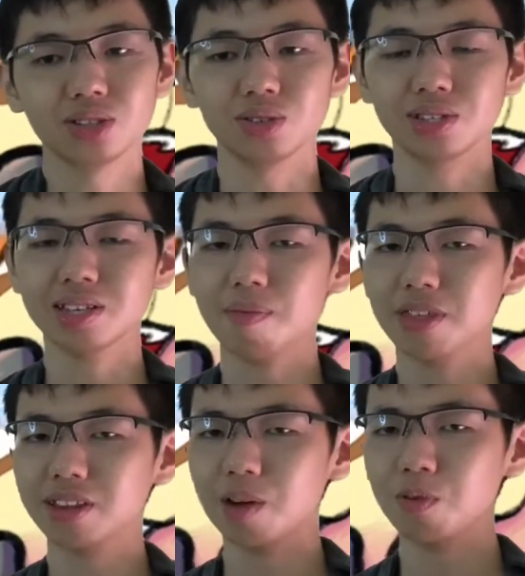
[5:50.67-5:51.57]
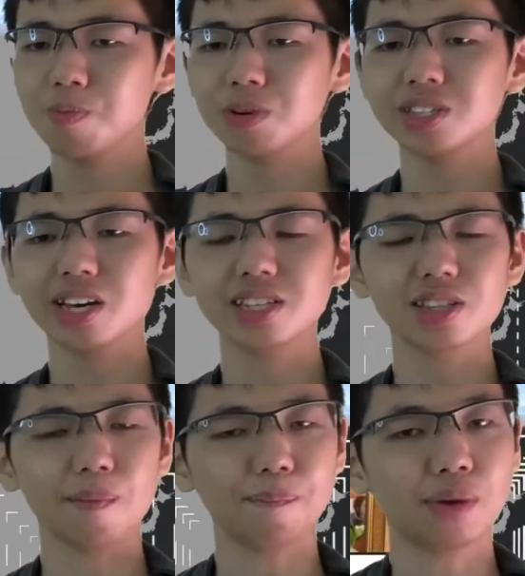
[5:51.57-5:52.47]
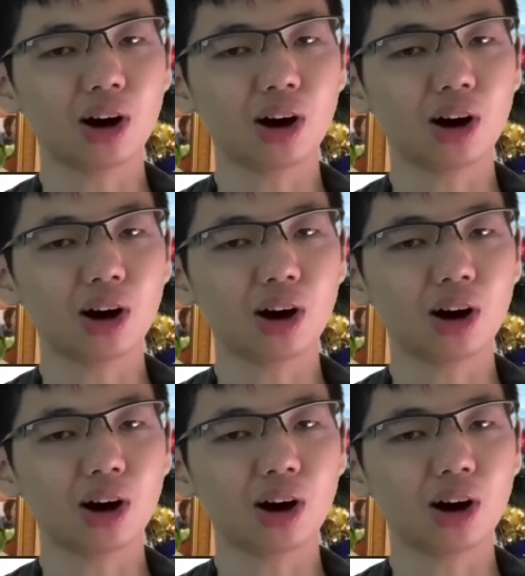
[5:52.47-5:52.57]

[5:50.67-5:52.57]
to something that represents the